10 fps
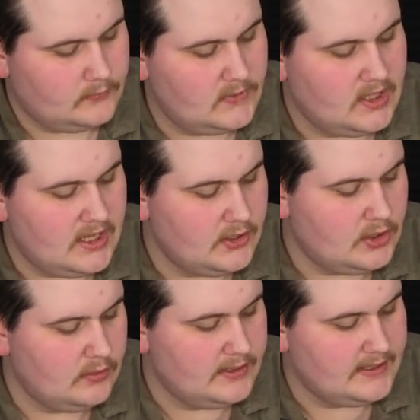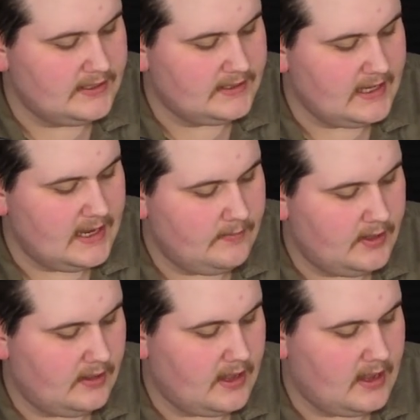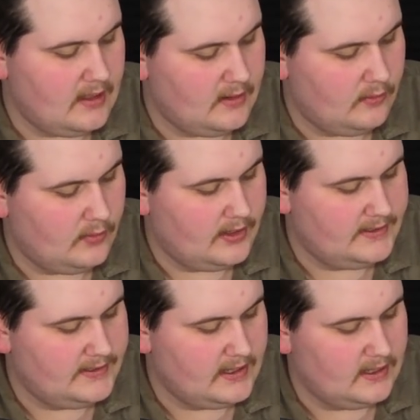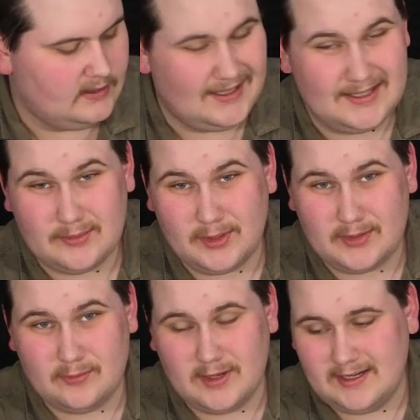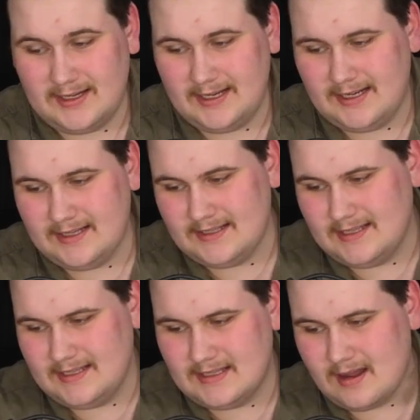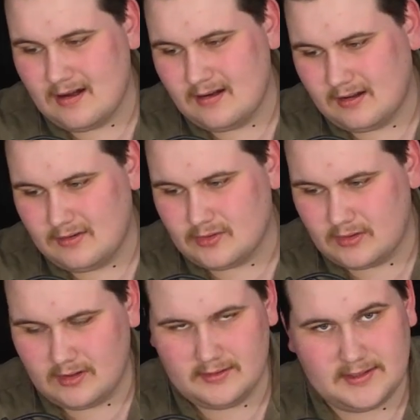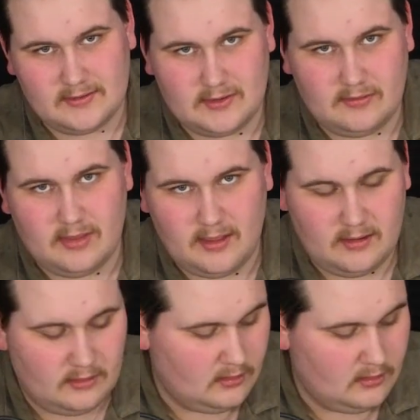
The issue is the same that there was on the Switch 1. It is these darn controllers. They're too thin.